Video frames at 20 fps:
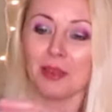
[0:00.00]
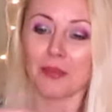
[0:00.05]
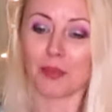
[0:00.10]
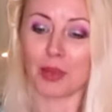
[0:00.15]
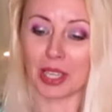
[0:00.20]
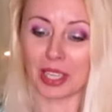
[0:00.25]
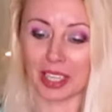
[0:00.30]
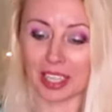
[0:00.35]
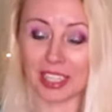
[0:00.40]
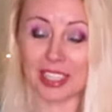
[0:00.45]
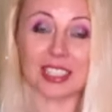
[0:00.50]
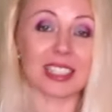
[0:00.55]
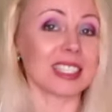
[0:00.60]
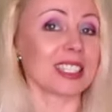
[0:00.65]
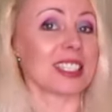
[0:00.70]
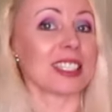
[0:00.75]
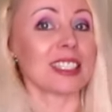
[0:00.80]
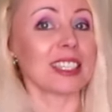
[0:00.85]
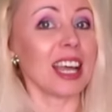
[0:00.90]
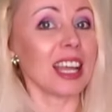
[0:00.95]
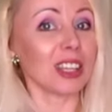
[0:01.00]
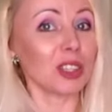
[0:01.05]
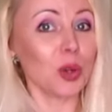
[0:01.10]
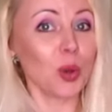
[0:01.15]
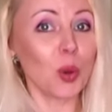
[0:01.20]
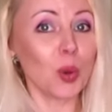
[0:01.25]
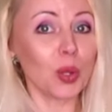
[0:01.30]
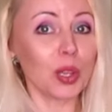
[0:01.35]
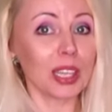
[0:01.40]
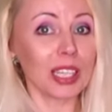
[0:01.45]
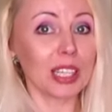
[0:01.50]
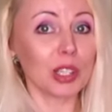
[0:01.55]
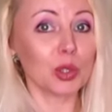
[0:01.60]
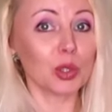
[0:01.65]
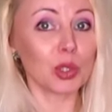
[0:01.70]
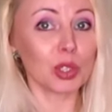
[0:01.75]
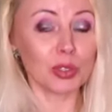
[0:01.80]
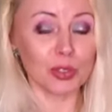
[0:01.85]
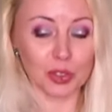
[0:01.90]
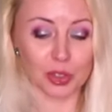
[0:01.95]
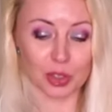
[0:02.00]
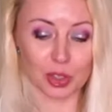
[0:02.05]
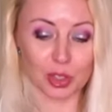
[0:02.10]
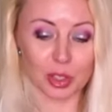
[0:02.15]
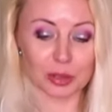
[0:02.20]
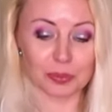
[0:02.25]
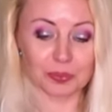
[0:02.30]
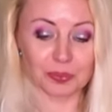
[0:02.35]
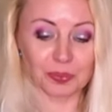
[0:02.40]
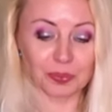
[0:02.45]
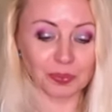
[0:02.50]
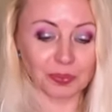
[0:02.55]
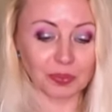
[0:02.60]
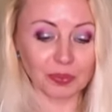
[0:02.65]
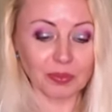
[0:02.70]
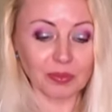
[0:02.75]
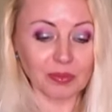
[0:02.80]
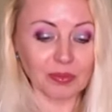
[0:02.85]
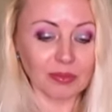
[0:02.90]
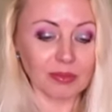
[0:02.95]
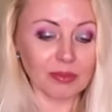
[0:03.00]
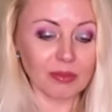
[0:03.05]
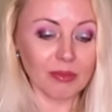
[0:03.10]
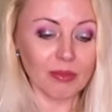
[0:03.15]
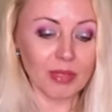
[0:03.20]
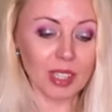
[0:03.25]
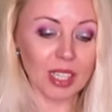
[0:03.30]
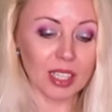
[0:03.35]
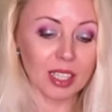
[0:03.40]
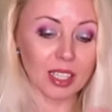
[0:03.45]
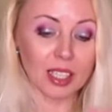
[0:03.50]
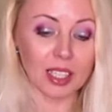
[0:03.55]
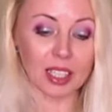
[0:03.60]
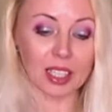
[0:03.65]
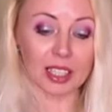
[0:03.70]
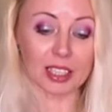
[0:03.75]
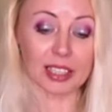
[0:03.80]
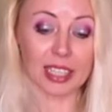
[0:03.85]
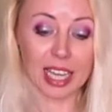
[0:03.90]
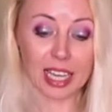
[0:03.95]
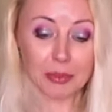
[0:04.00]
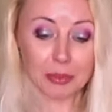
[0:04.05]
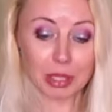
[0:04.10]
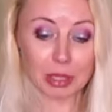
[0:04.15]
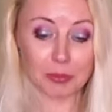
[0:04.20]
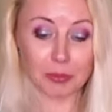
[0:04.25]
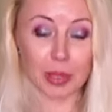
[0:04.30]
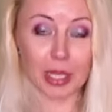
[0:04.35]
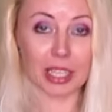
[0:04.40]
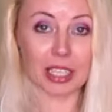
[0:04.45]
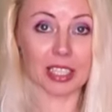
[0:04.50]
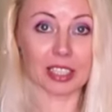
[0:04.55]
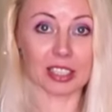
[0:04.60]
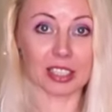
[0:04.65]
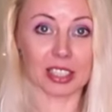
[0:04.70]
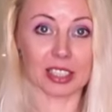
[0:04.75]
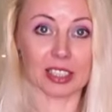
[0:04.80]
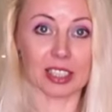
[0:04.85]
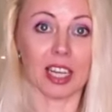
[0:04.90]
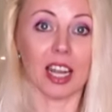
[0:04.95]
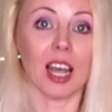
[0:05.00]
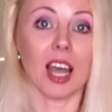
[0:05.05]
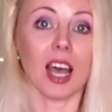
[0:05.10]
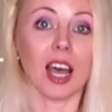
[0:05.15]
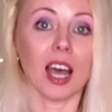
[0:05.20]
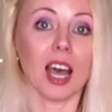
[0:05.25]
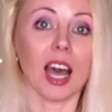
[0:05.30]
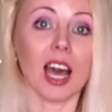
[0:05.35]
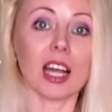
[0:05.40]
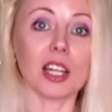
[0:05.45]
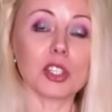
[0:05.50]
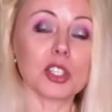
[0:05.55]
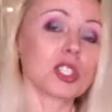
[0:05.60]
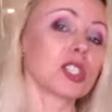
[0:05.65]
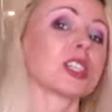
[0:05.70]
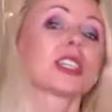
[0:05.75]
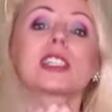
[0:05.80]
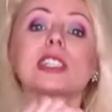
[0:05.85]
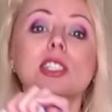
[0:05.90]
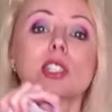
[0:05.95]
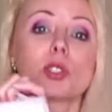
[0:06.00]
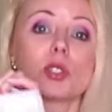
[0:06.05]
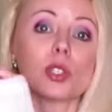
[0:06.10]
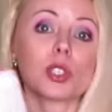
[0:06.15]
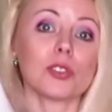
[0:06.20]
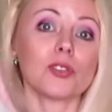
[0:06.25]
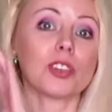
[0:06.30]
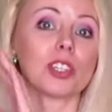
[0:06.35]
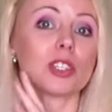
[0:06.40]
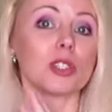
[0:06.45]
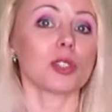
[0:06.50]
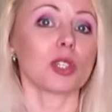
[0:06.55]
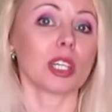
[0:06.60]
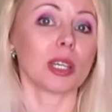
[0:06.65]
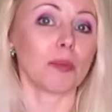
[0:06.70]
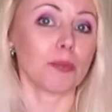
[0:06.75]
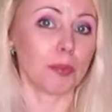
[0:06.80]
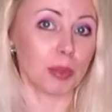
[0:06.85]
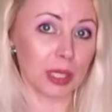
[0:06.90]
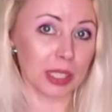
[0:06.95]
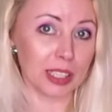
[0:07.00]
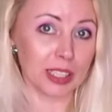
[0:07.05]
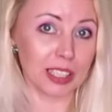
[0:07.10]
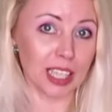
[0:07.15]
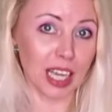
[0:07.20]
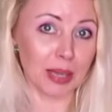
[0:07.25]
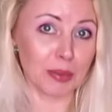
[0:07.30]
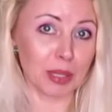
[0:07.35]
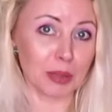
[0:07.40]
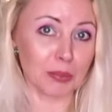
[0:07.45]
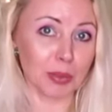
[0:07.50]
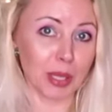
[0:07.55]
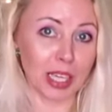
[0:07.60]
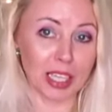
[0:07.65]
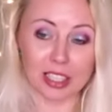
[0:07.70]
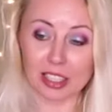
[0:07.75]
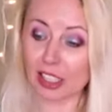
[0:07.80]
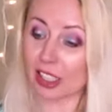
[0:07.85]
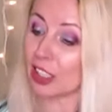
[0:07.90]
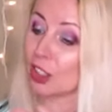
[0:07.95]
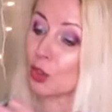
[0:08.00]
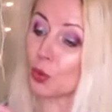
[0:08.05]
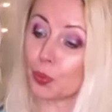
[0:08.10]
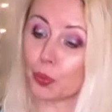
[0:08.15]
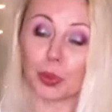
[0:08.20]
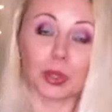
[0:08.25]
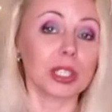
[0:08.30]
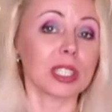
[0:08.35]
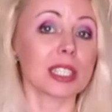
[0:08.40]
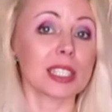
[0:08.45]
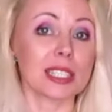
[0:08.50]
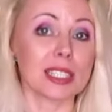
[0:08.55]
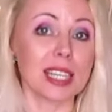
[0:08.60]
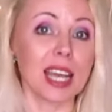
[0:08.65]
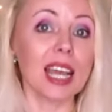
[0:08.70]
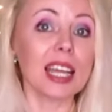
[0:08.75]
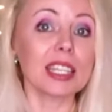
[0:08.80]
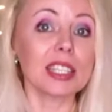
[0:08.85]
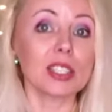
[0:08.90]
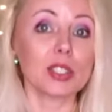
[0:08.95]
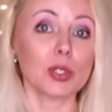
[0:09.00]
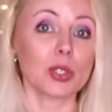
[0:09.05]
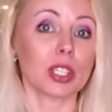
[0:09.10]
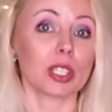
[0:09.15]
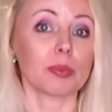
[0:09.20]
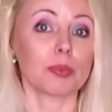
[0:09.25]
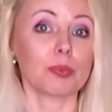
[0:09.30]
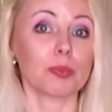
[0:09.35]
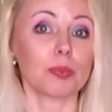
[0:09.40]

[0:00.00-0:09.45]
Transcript: because this is not only good for diamond painting also it's good when you complete diamond painting you put inside you can